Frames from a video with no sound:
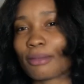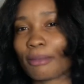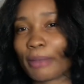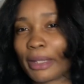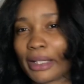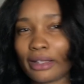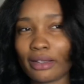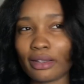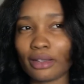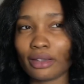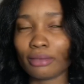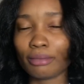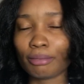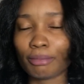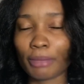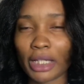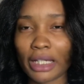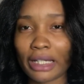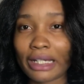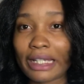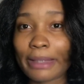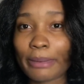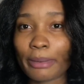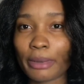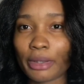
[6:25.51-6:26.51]
my
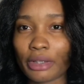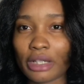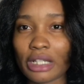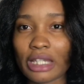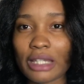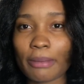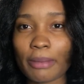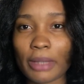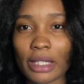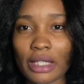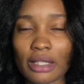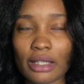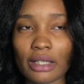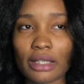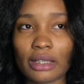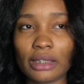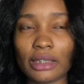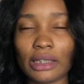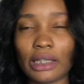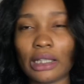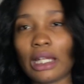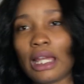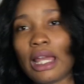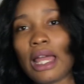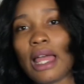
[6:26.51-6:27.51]
experience
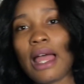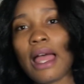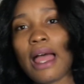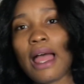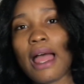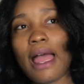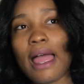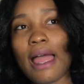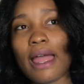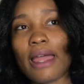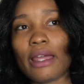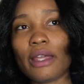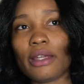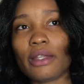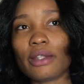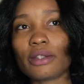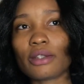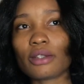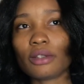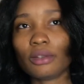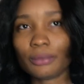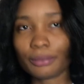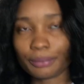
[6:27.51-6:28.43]
basically. And